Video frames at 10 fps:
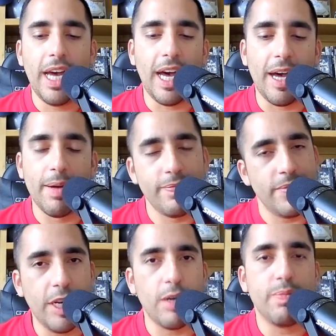
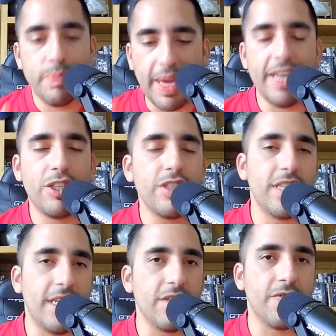You know,
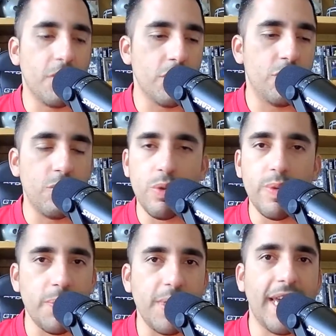patience is a virtue.
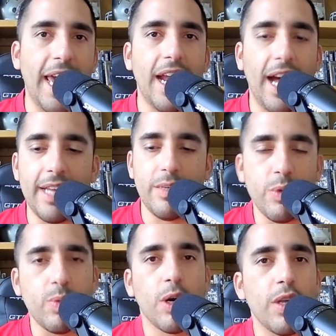We cannot,
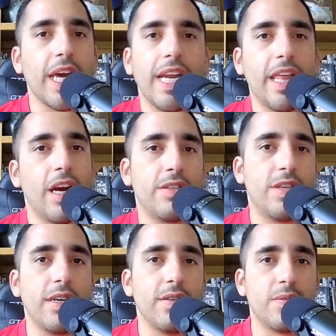we're only going to let
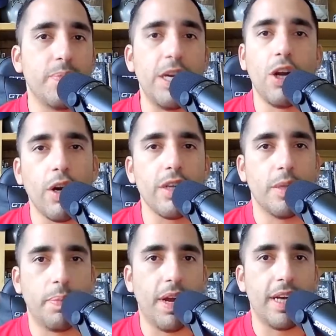ourselves be hurt
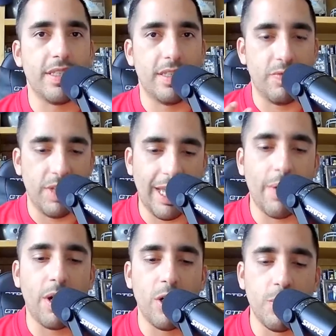in the process if we
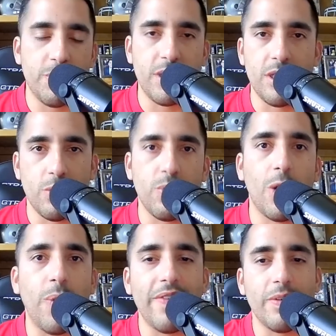allow our hopes to
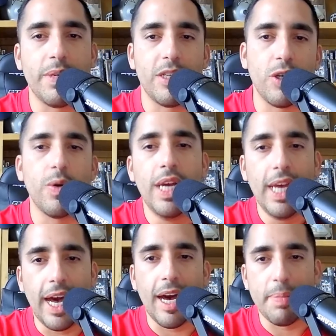run away from us. So,
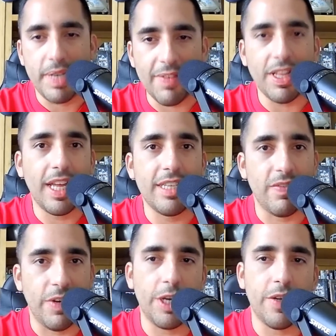but
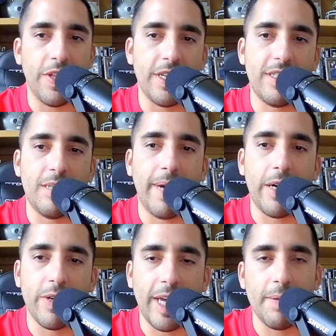nevertheless, a very good thing to see
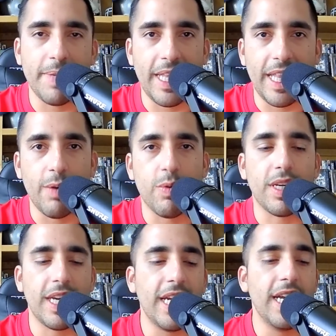Michael Gallup getting that
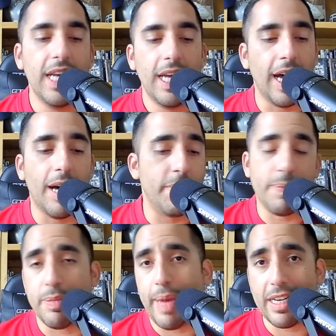work in.
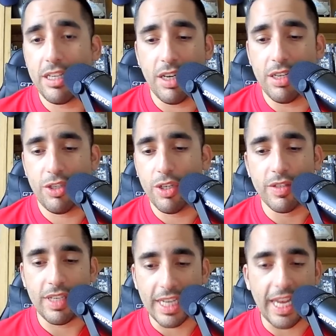But back to Dalton
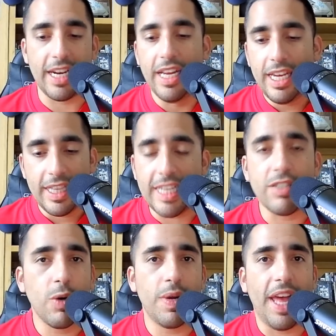Schultz, again,
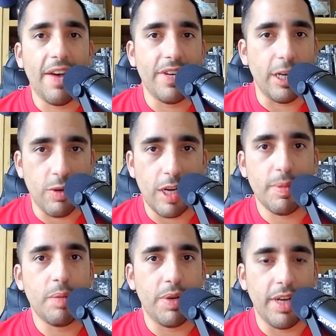he's going to have an
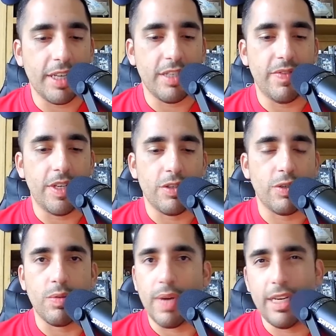incredibly productive year.
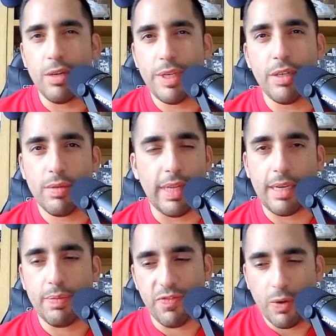So I know we don't
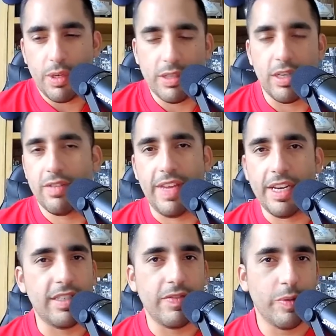like focus on
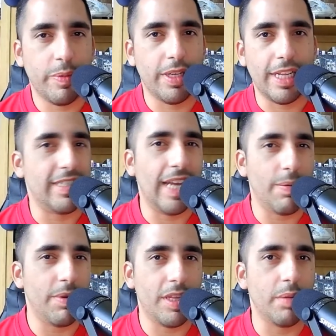fantasy football, and that's
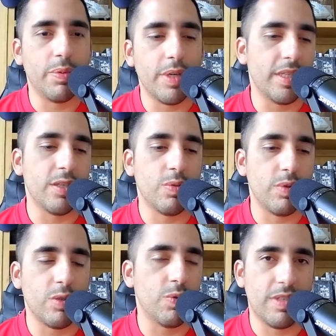not really the point
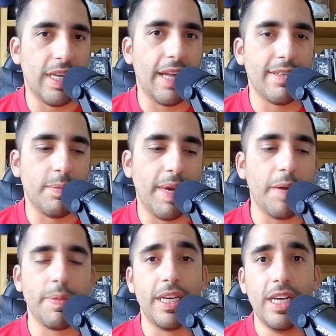this was set out to
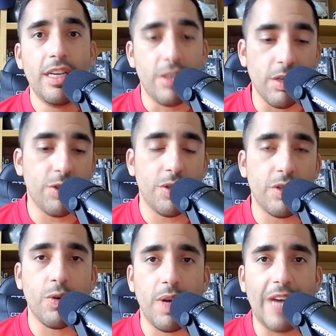make, but Dalton
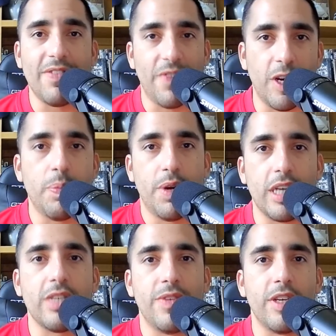Schultz is going to have a very
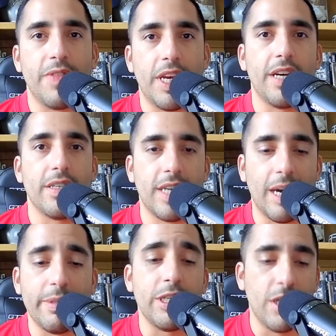productive year for the Dallas
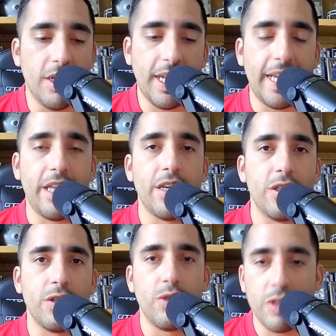Cowboys in all
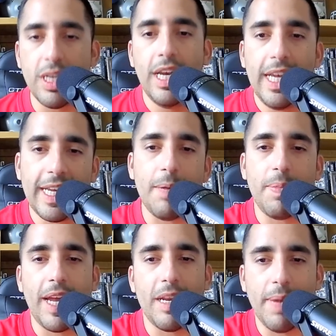likelihood. So just
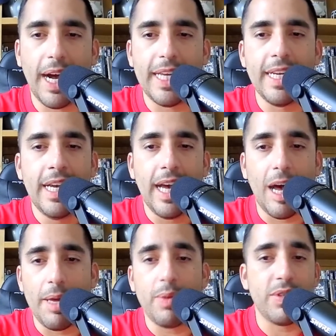keep that in mind.
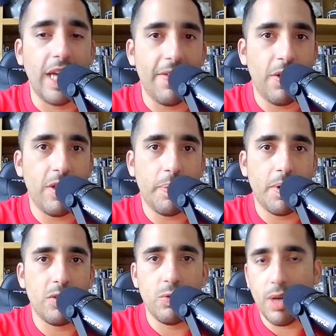He was not the only
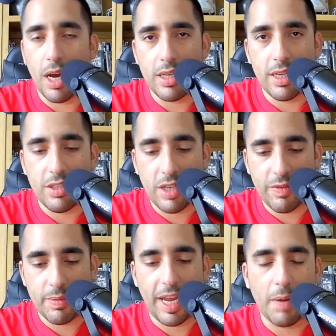person who caught a
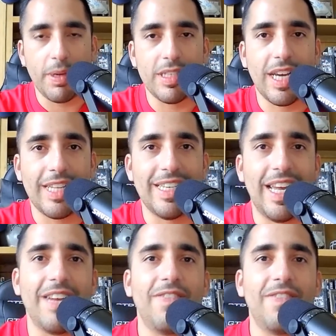touchdown from Dak Prescott today.